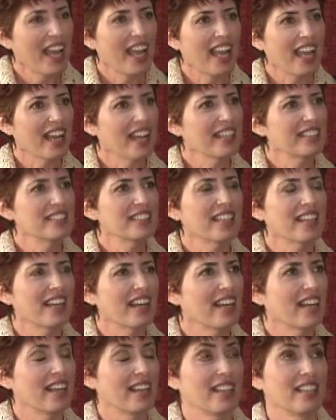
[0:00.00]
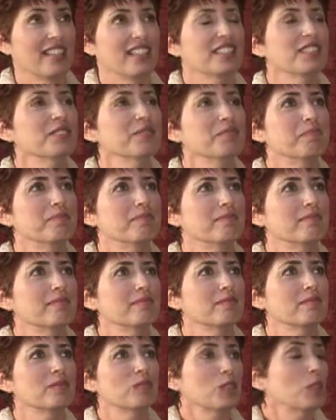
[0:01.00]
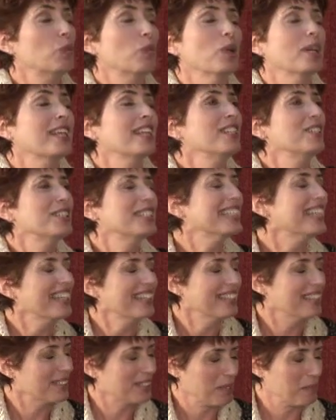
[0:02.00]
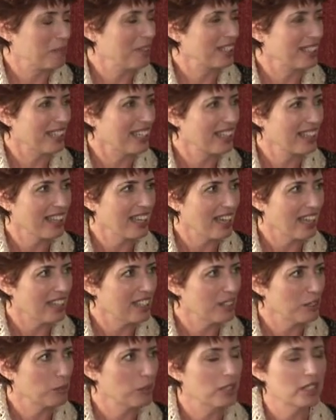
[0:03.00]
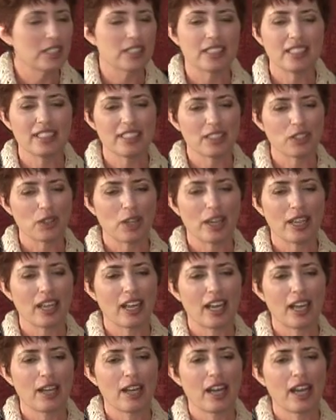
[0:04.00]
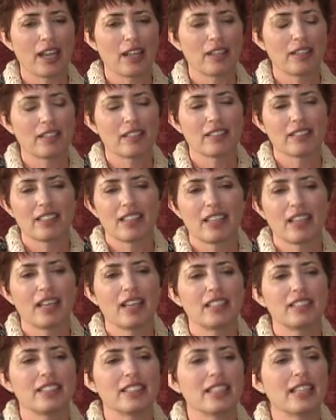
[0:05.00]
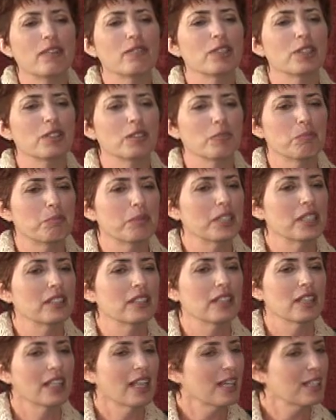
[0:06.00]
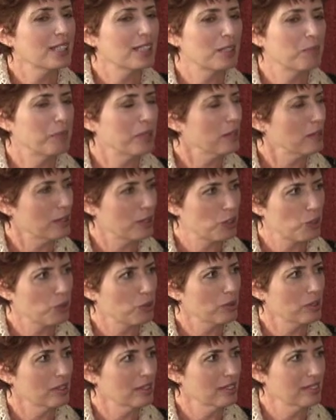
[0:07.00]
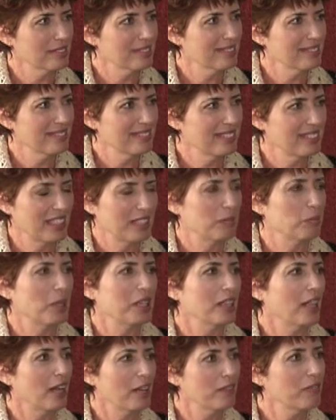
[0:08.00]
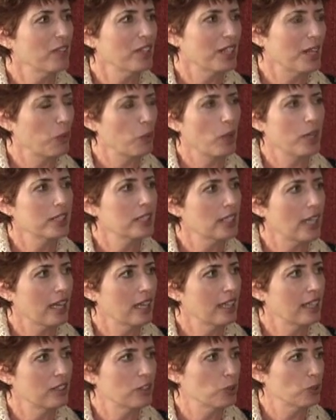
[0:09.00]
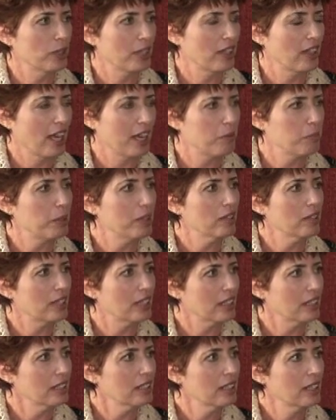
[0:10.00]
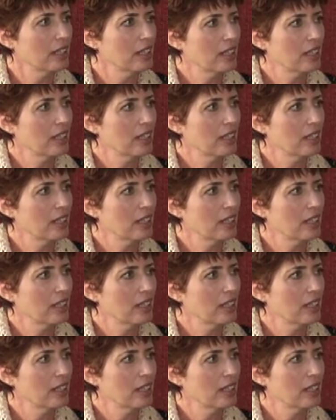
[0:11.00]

And what can you say to something like that? It was, I had never been less spiritual in my life than I was during that period.